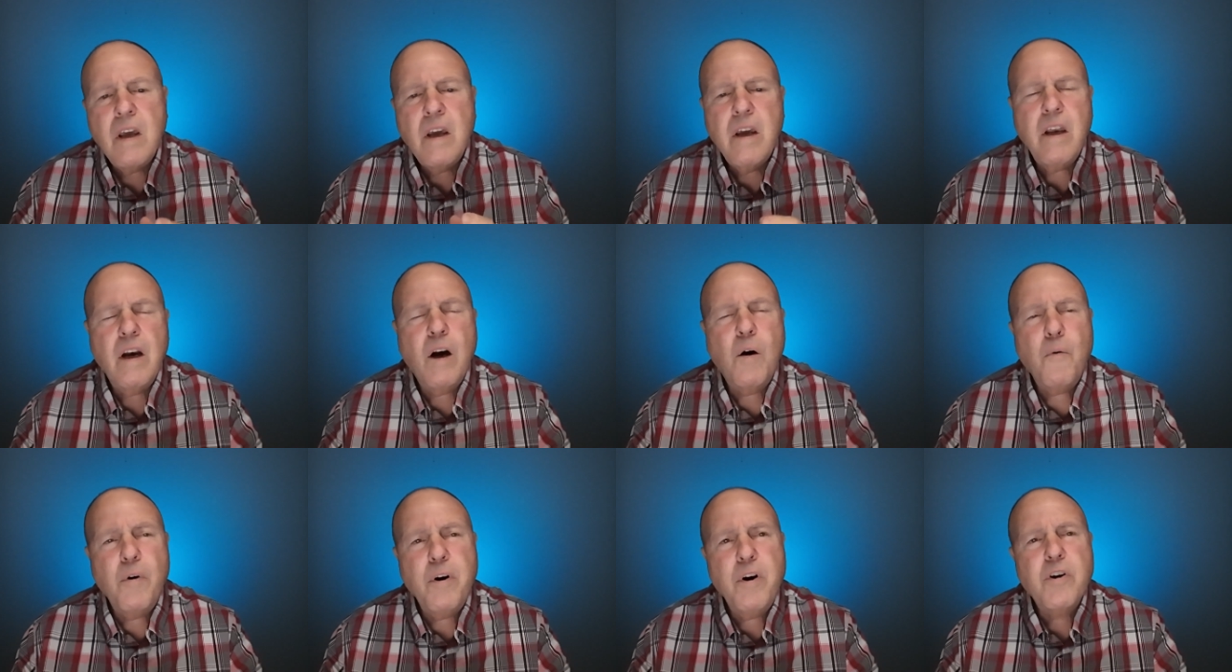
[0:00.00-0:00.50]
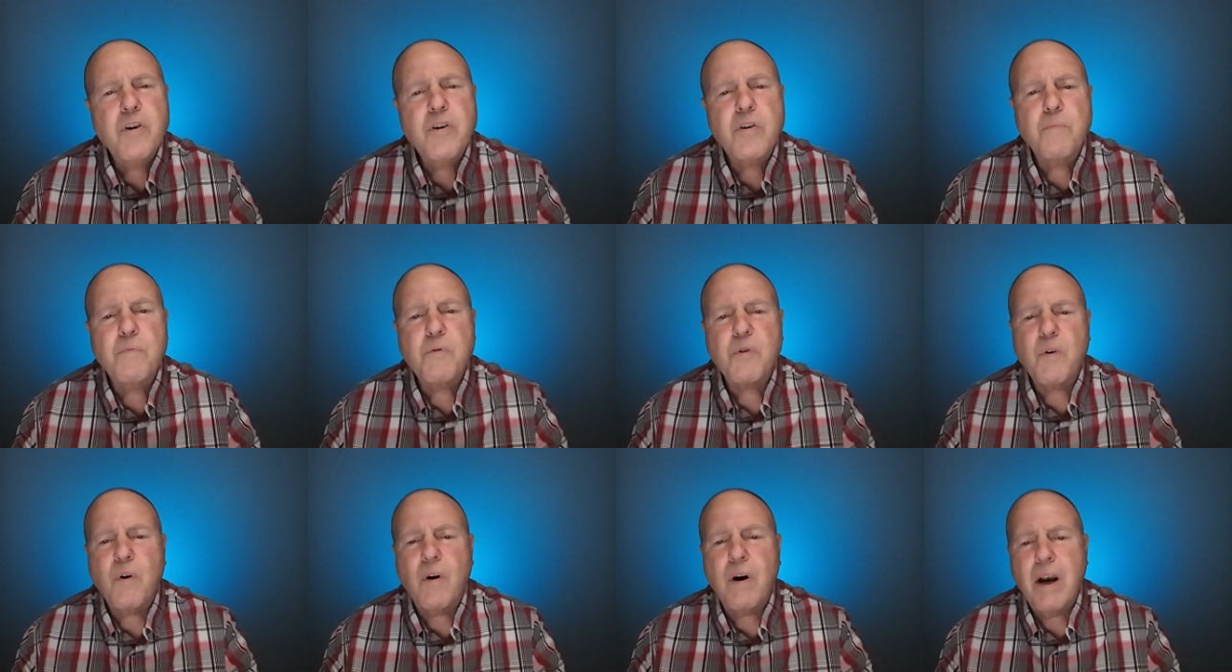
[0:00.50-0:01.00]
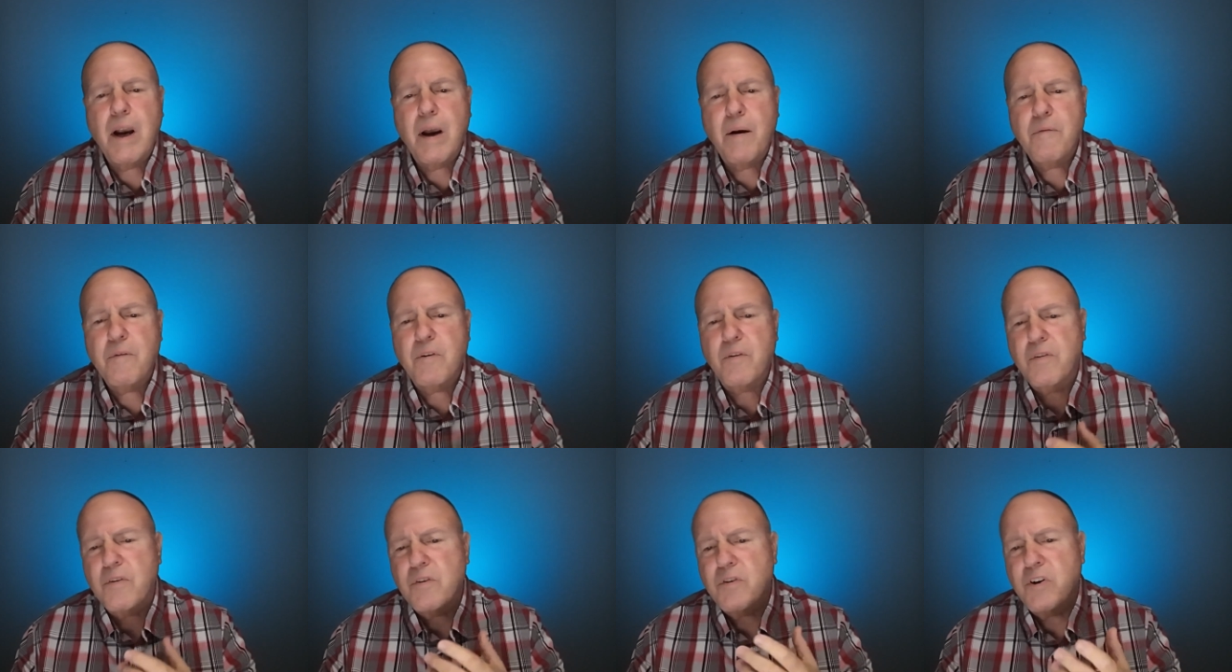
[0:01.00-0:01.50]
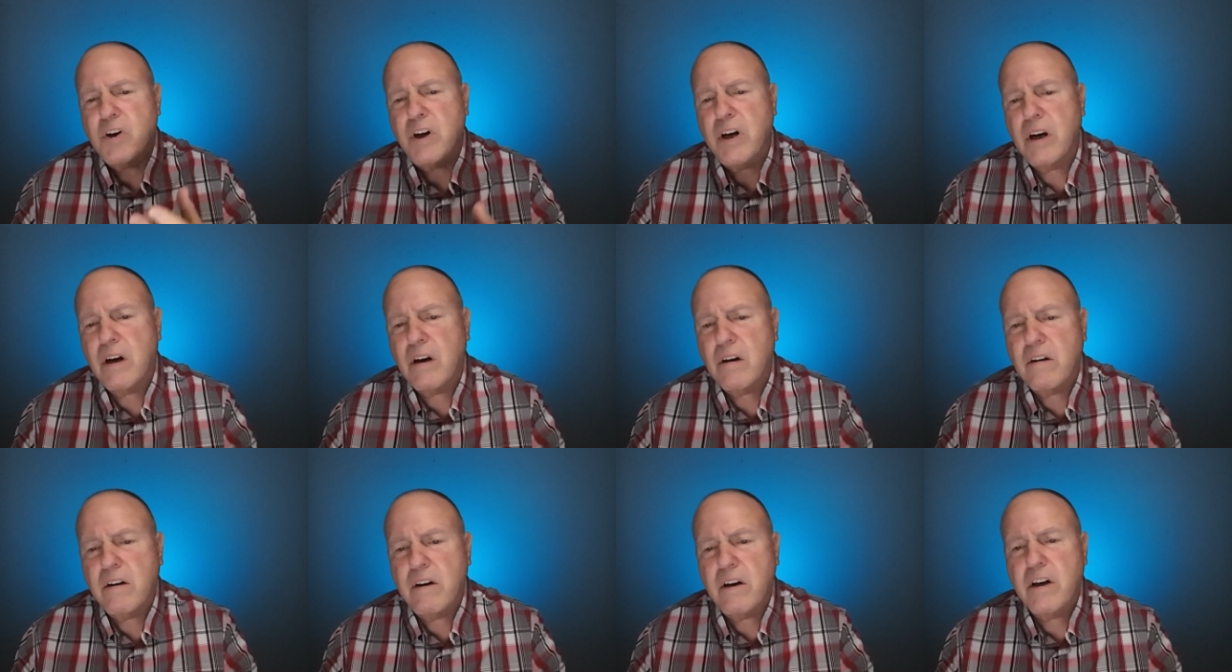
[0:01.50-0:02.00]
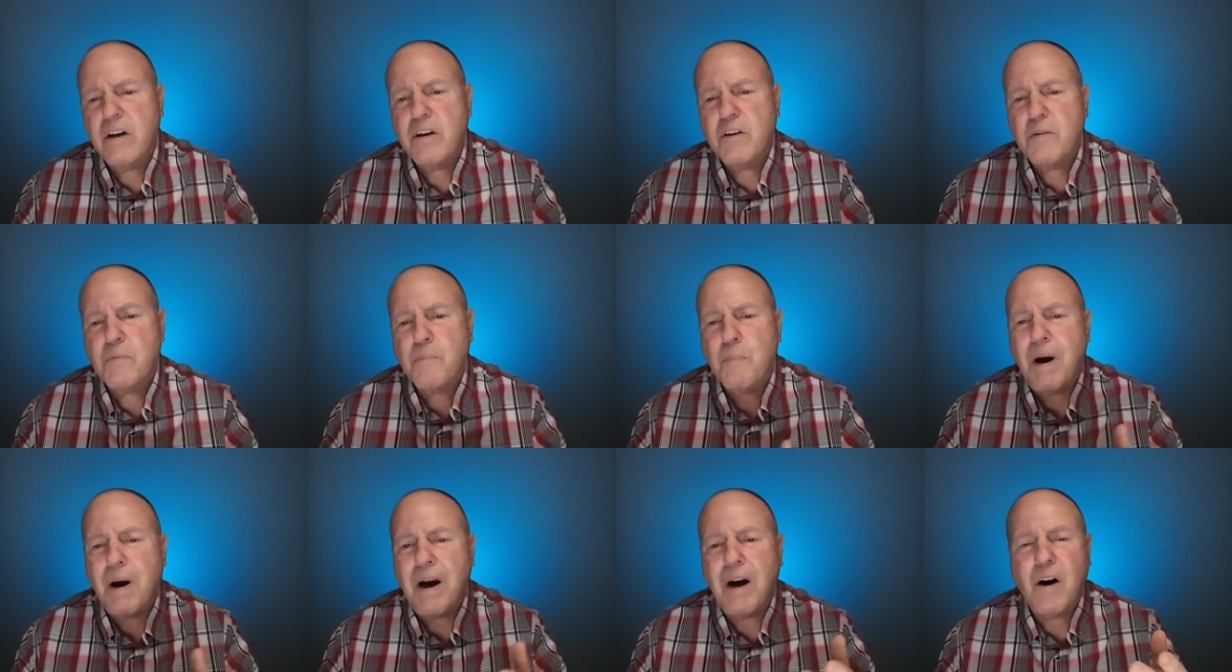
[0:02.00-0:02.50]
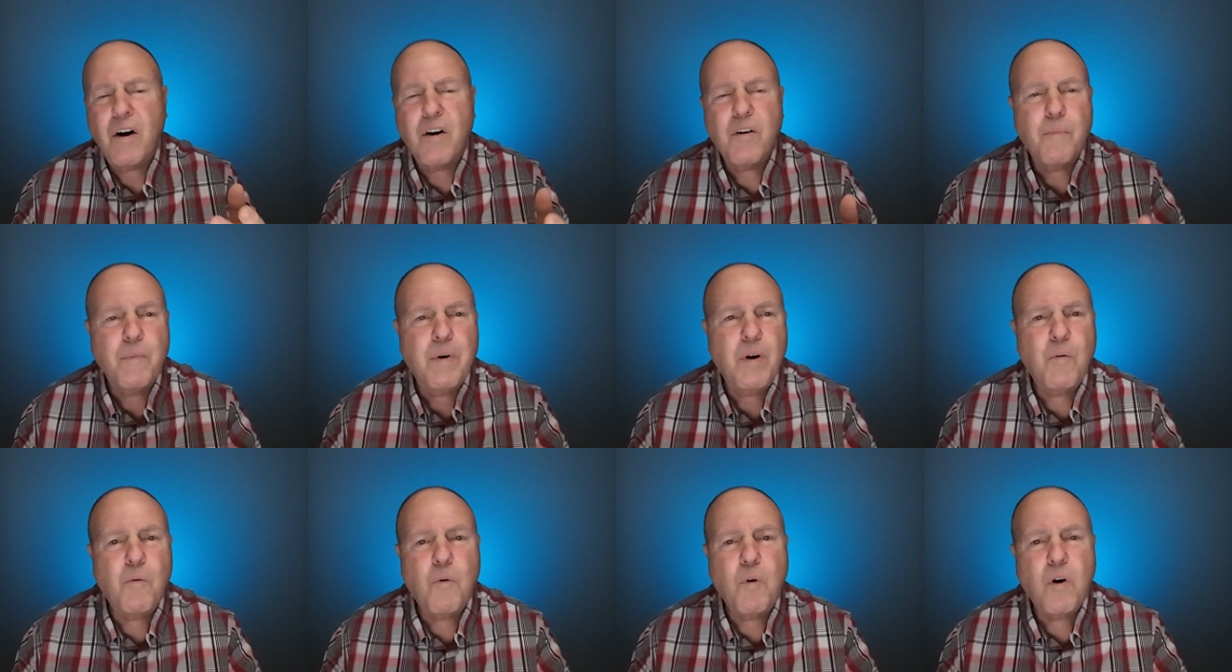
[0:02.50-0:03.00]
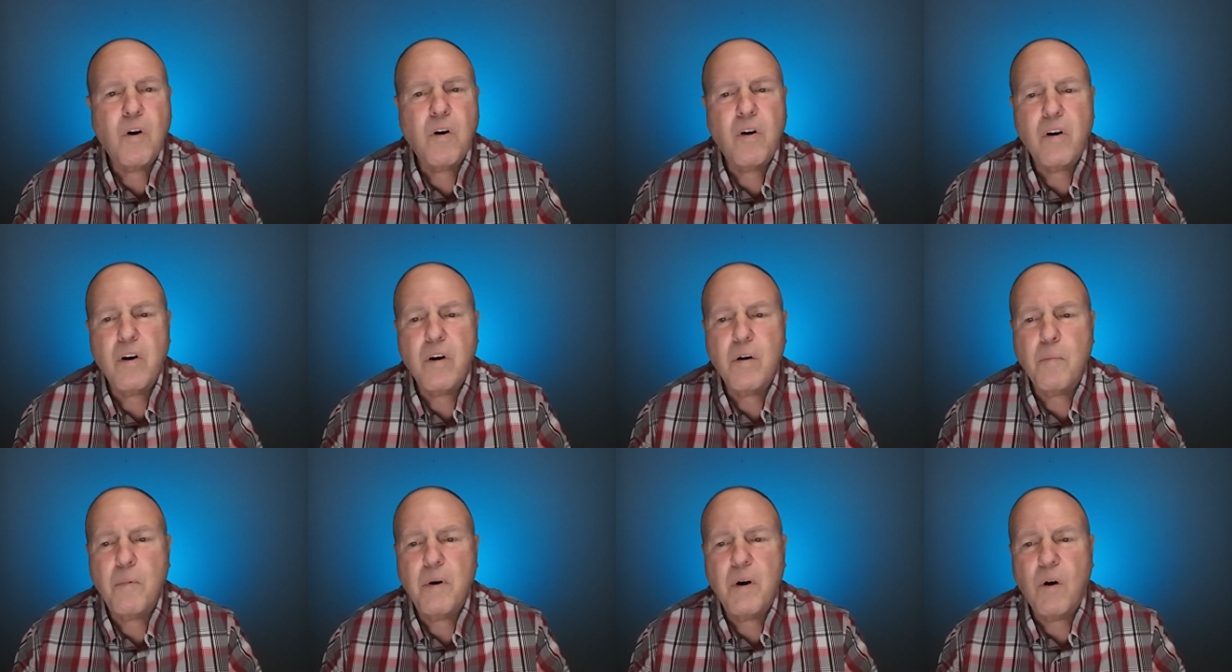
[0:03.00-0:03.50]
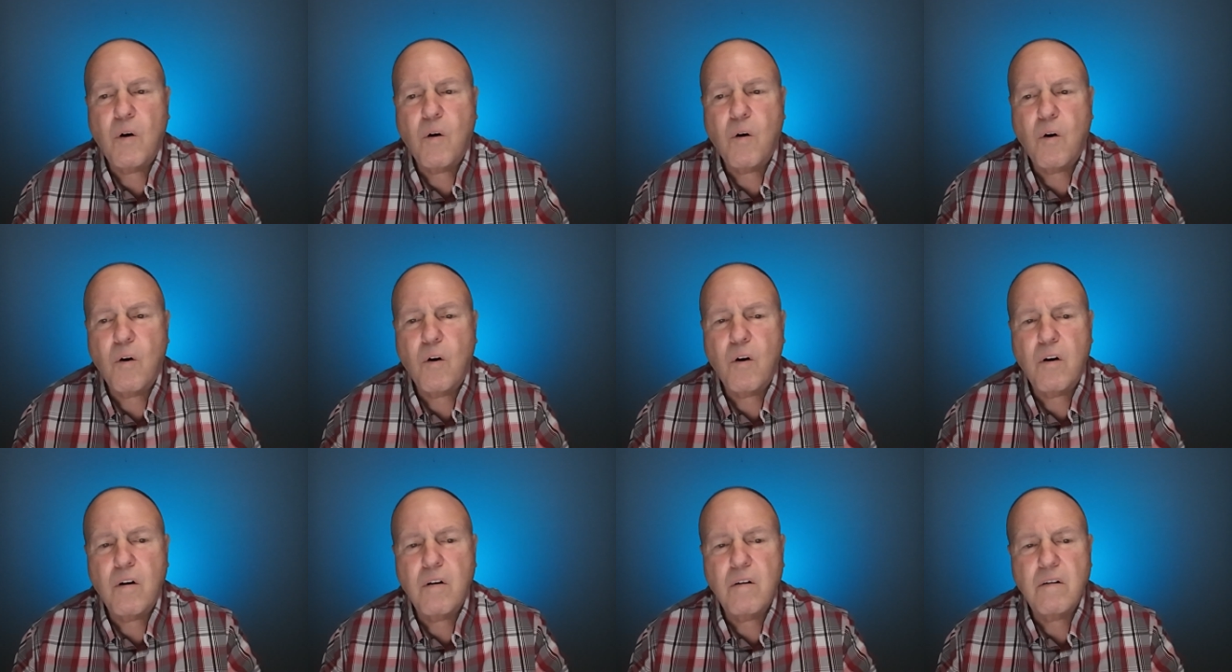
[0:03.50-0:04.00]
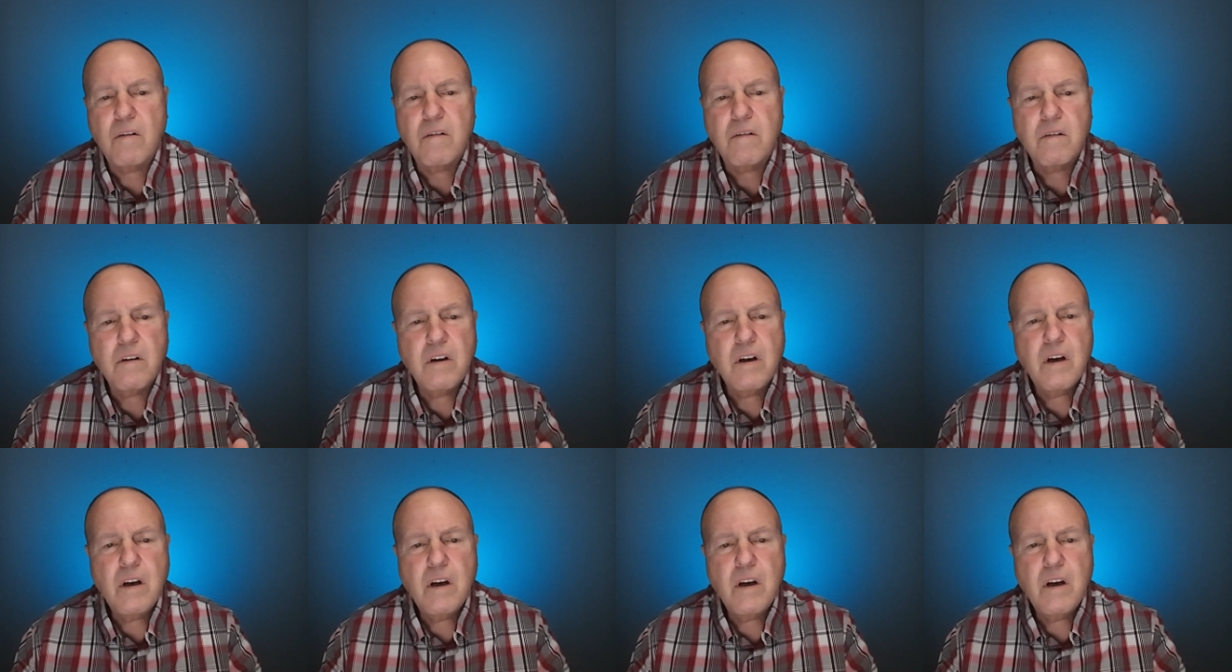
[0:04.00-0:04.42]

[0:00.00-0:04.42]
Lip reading: When you subscribe to the channel, it inspires me to work a little bit harder and